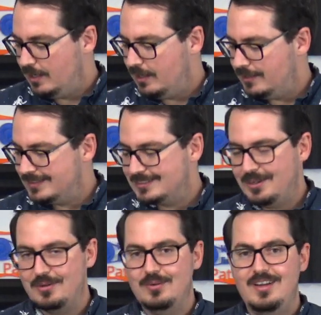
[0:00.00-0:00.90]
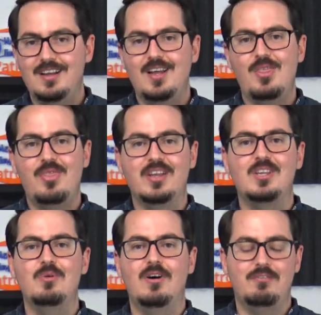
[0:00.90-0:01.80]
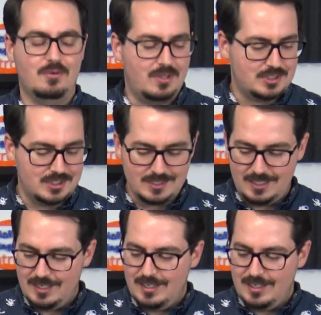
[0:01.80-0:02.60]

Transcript: Uh, so, thank you all for watching.